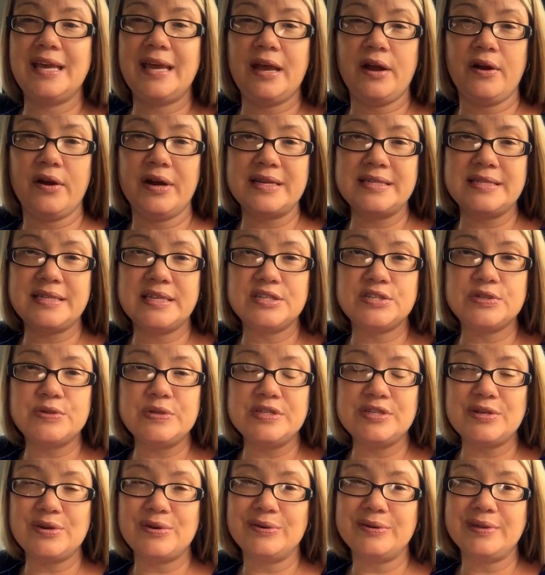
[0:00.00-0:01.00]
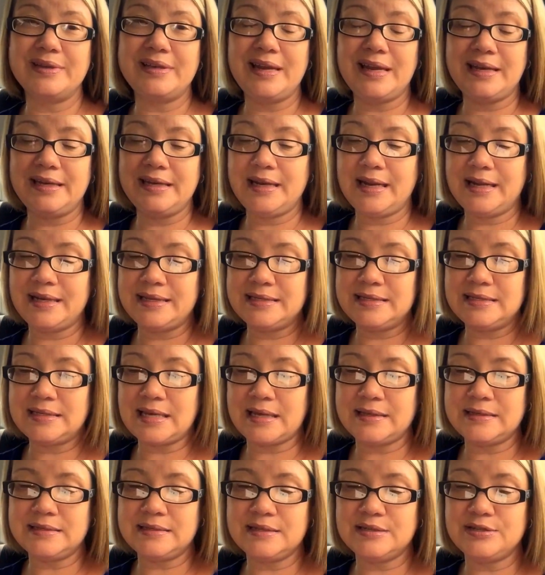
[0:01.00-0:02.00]
hair accessories are only 99
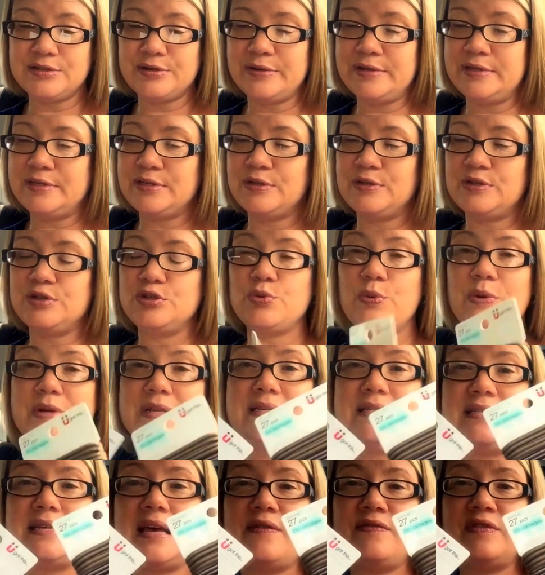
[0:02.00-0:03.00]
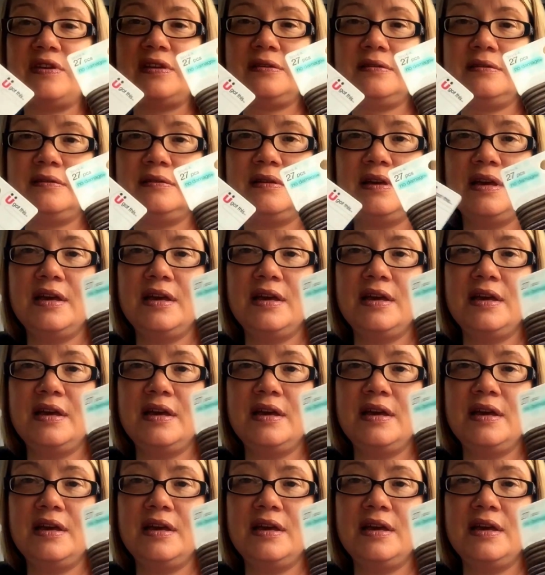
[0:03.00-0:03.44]
cents. So these are the 27.